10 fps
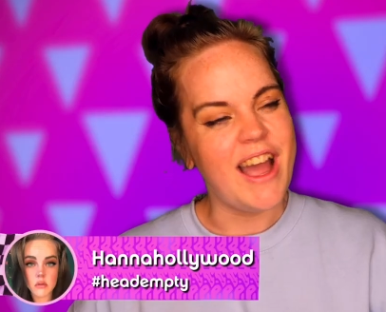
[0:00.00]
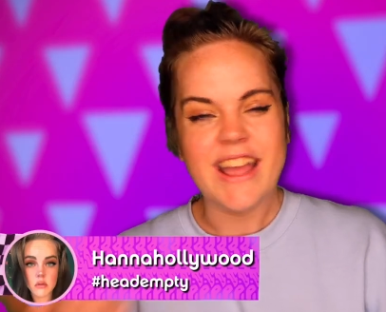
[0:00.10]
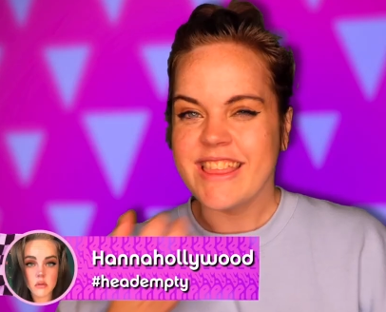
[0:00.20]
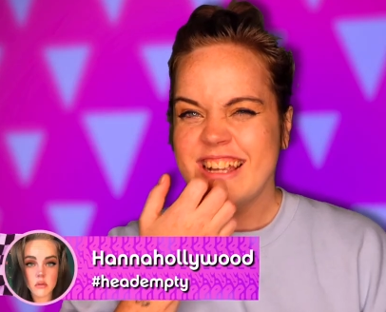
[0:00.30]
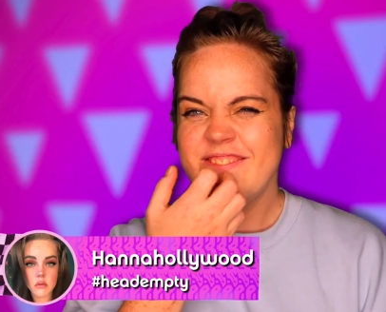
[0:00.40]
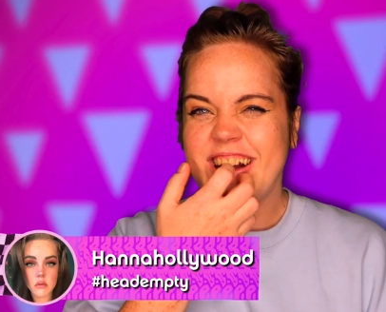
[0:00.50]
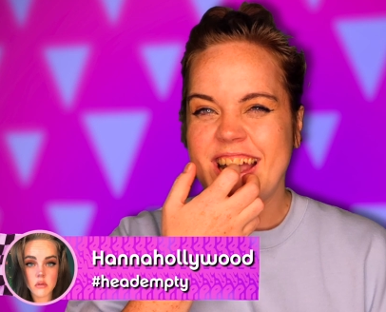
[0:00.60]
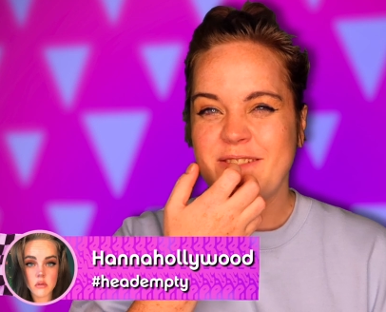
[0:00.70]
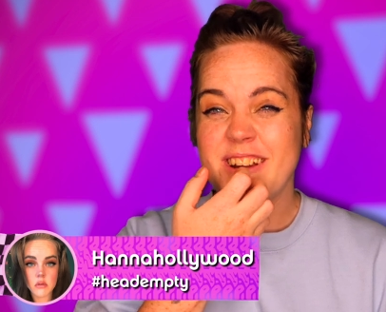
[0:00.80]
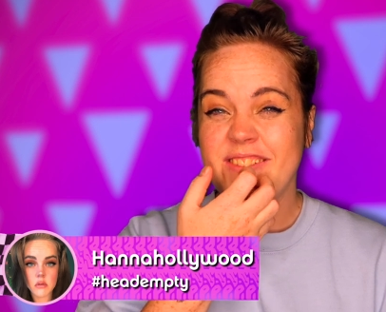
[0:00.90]
Speaker 1: I think
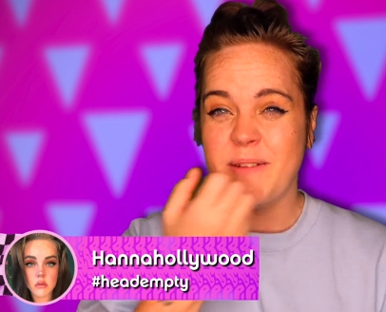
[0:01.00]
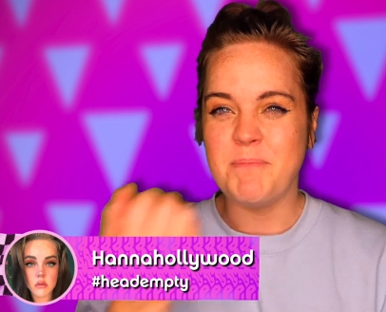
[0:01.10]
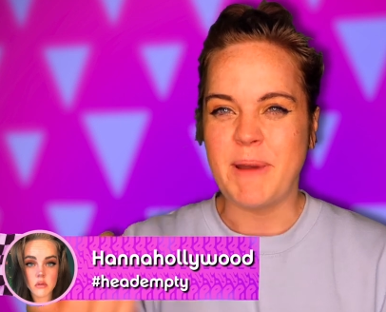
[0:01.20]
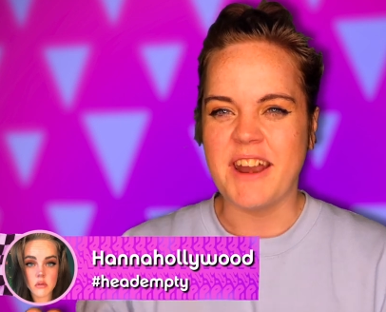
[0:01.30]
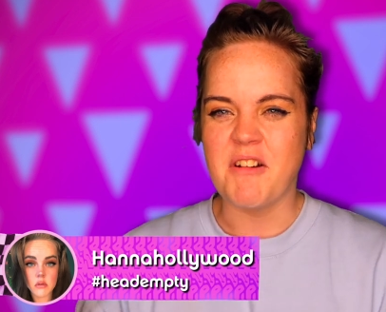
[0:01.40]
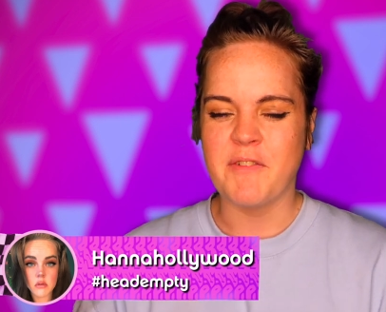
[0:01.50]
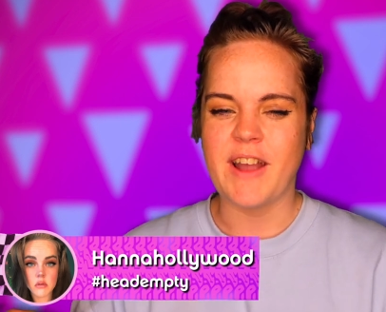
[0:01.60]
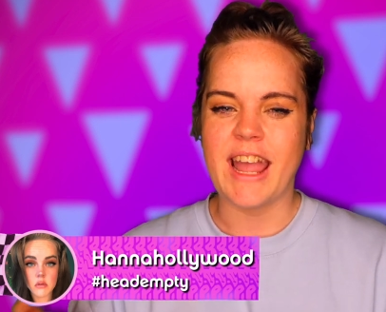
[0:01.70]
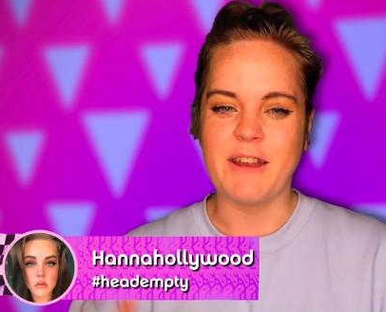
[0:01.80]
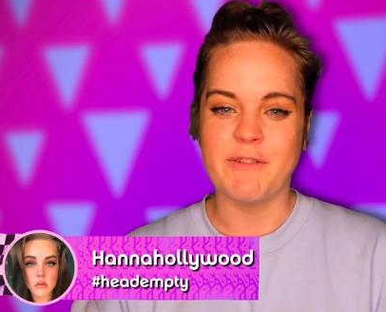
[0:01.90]
mine would have been better if I
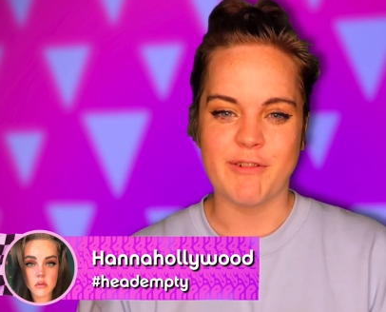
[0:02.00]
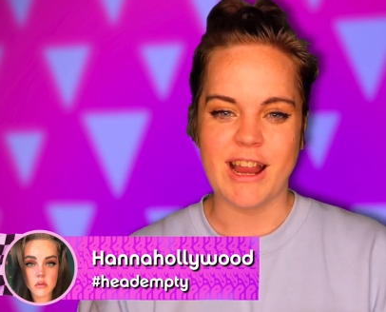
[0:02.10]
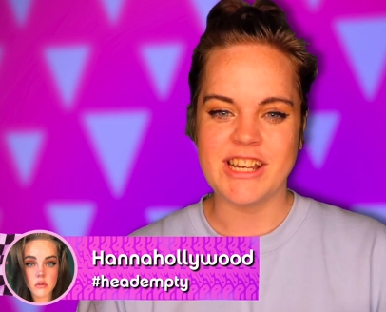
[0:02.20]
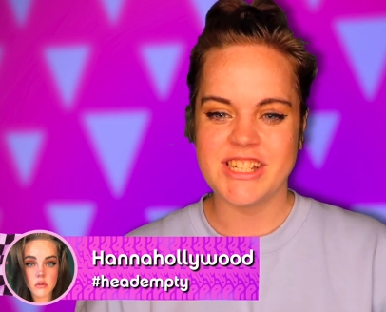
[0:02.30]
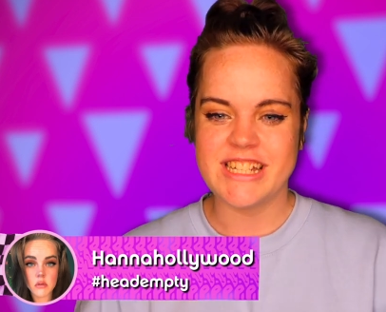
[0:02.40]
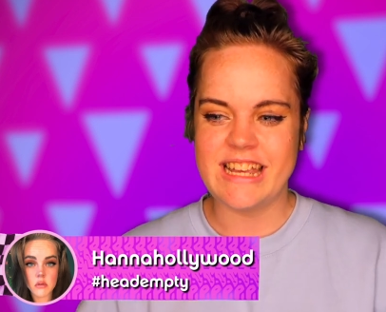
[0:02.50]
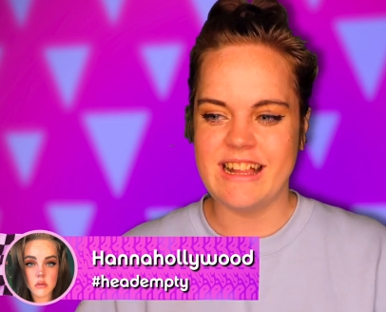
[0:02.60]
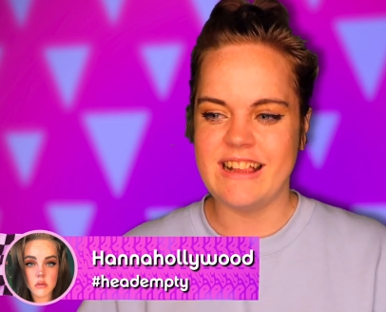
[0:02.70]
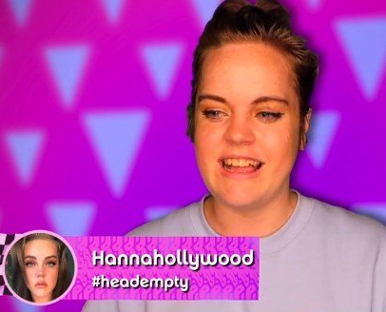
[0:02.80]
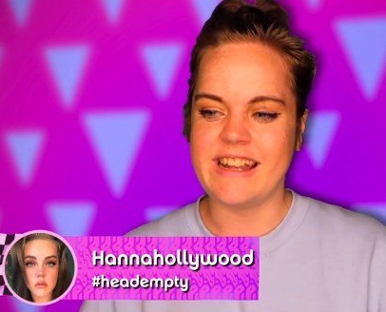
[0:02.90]
had fresh
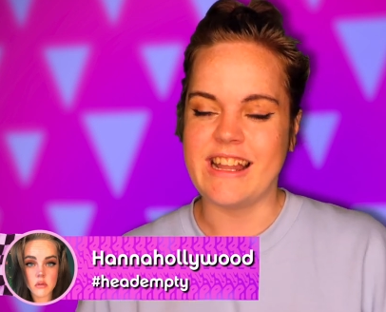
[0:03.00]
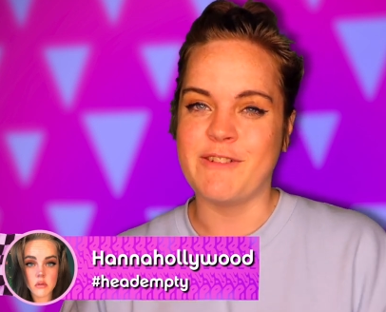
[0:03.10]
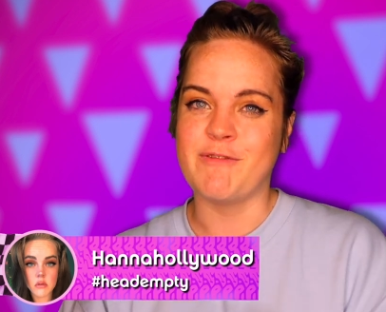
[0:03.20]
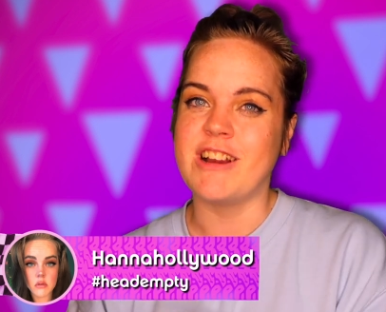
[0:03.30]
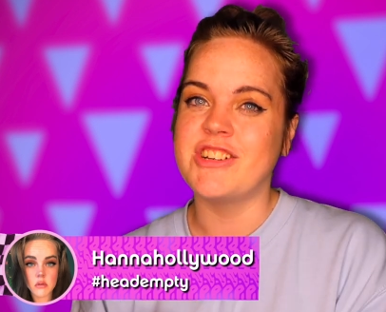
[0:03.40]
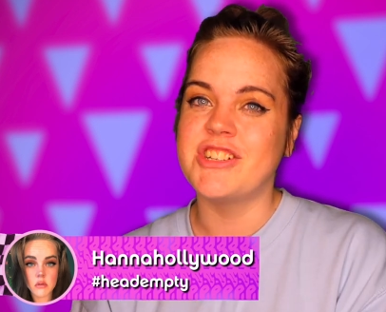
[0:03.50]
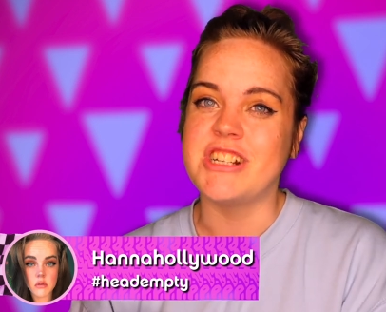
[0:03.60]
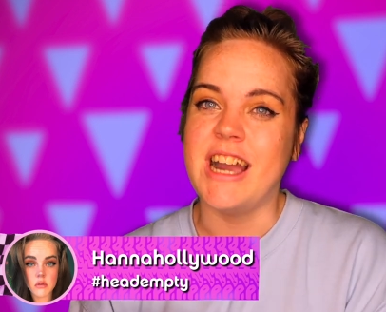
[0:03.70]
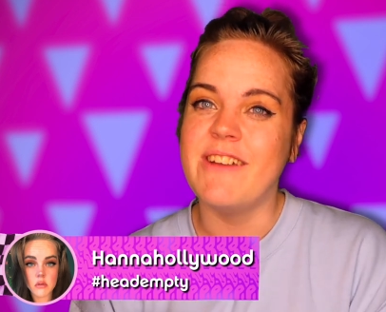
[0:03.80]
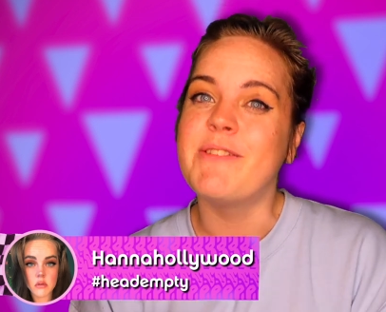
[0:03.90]
dill and like fresh
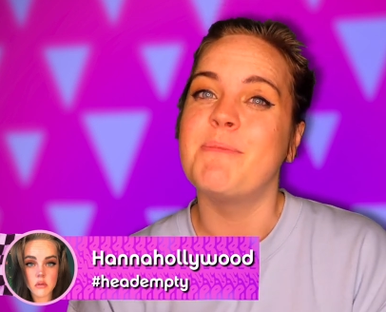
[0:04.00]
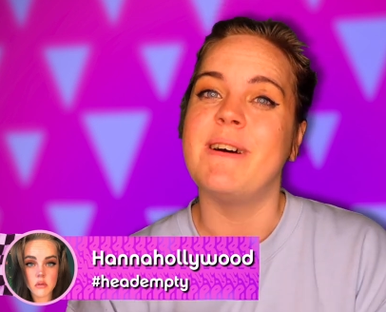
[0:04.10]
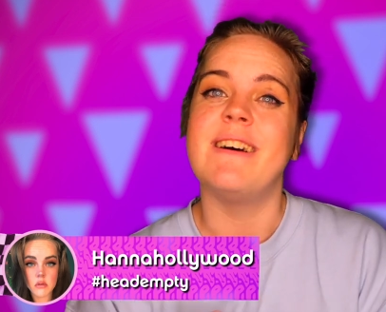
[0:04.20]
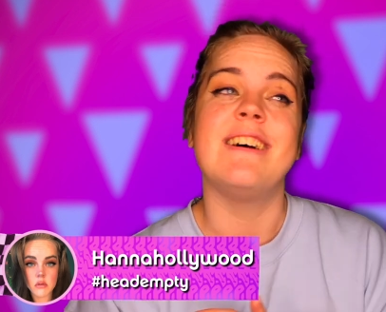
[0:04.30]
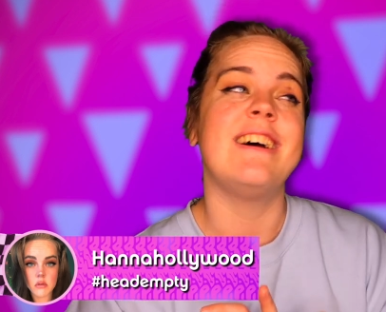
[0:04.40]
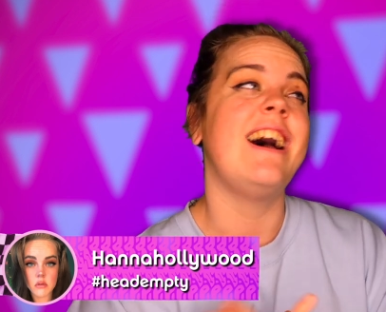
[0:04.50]
chives, but